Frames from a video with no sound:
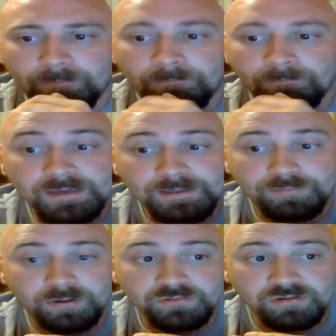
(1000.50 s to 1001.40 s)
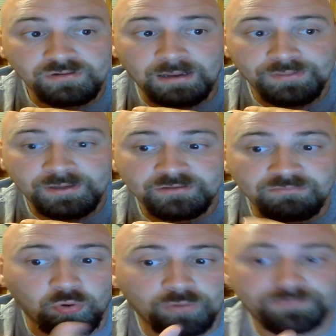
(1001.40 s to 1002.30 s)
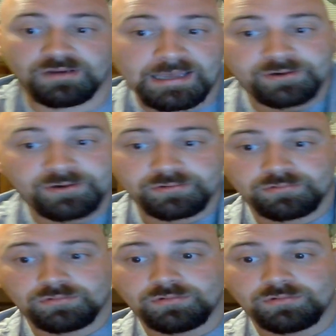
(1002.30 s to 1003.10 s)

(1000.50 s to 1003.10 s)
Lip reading: Me, personally, I think it's more of the latter.